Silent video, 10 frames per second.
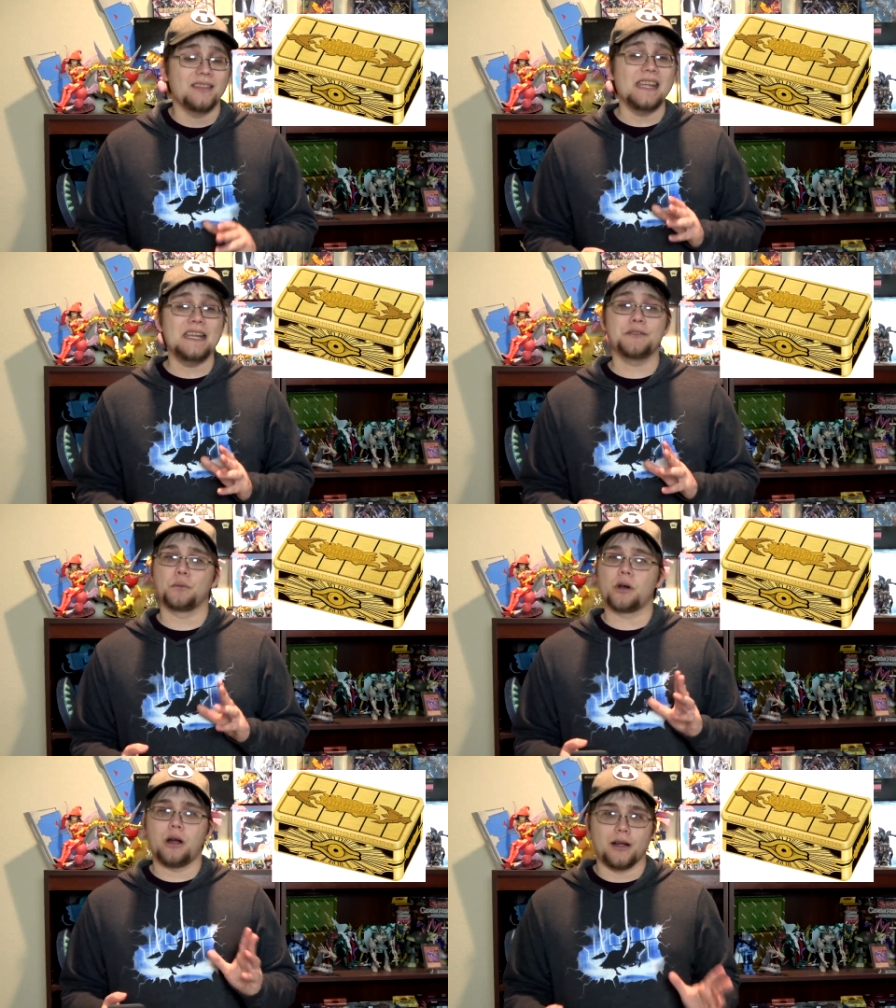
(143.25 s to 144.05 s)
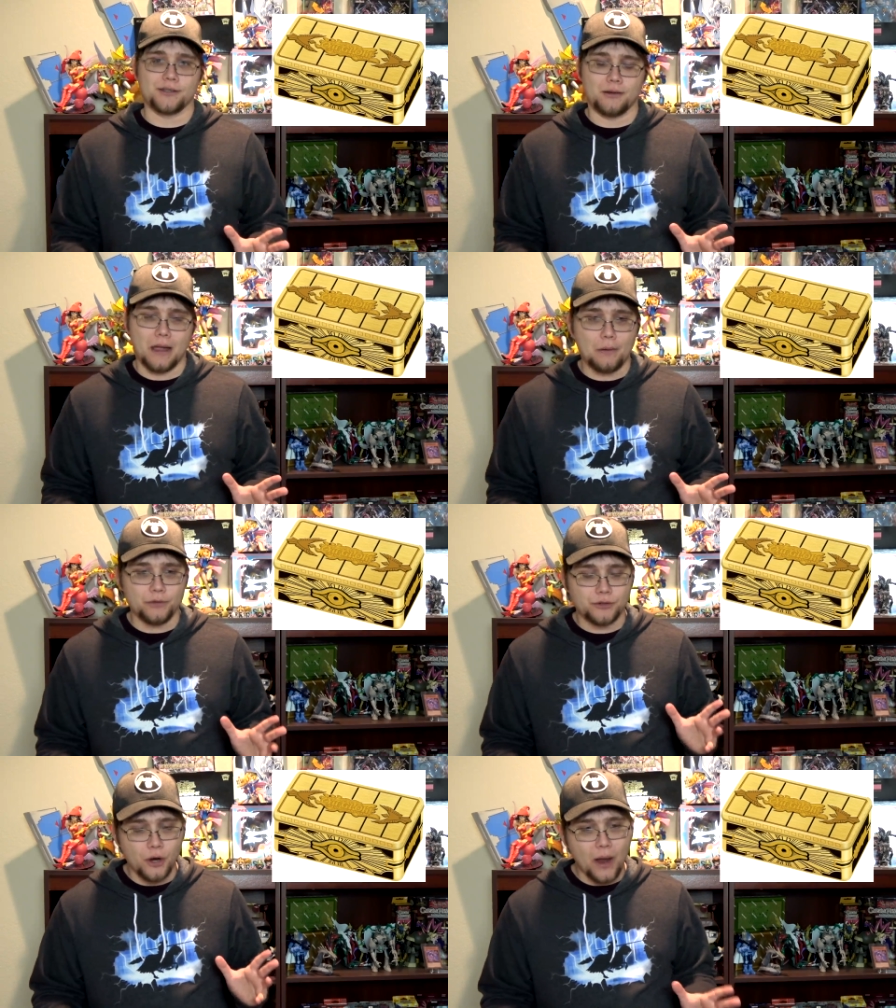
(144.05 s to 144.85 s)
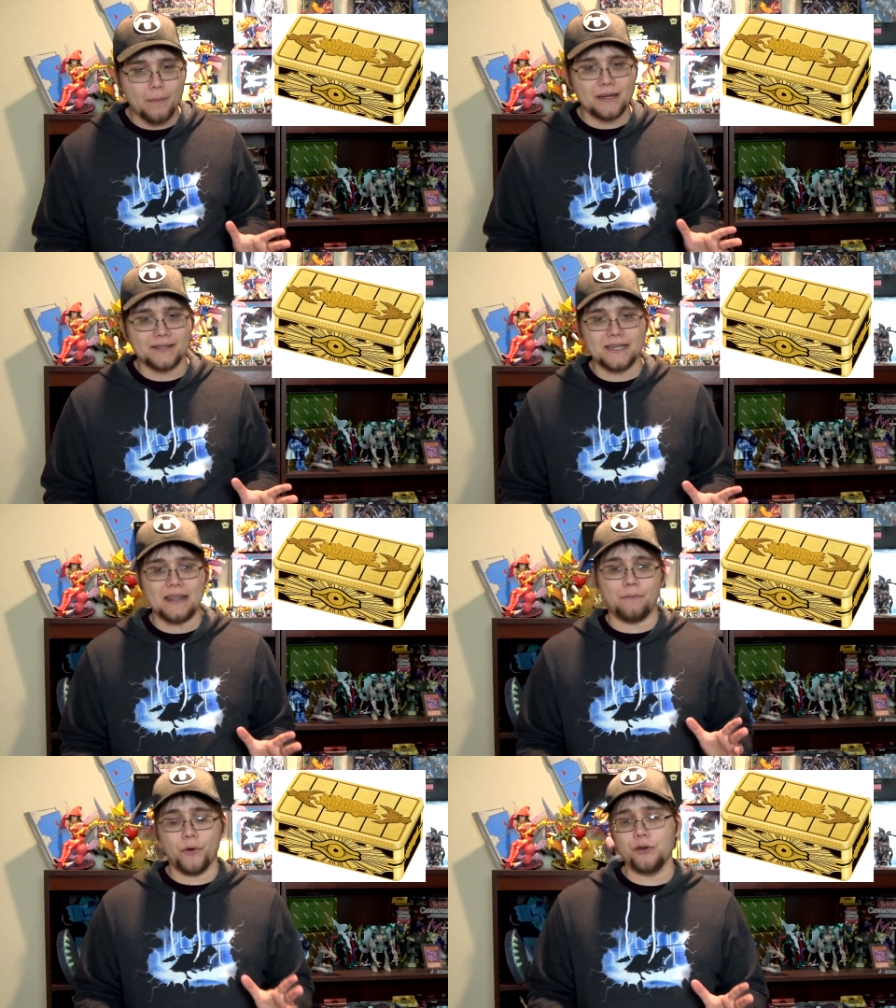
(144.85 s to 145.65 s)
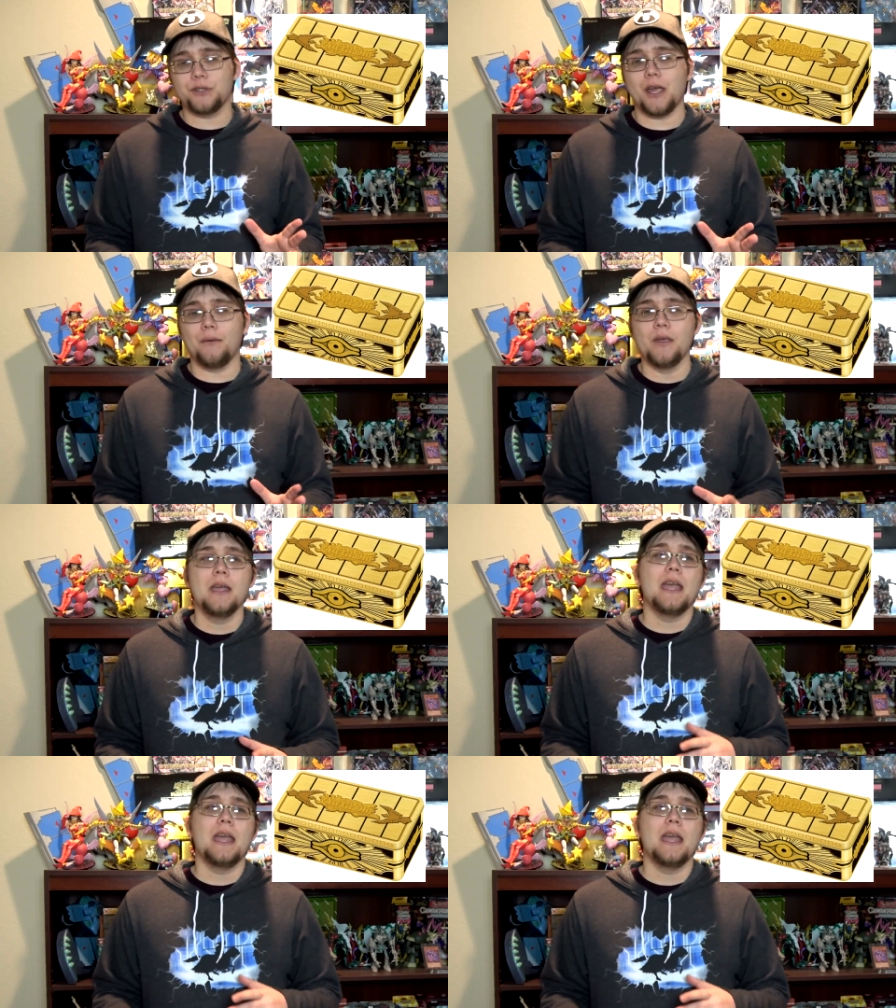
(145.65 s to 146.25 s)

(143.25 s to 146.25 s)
These were awesome. I was so happy to see that. First off,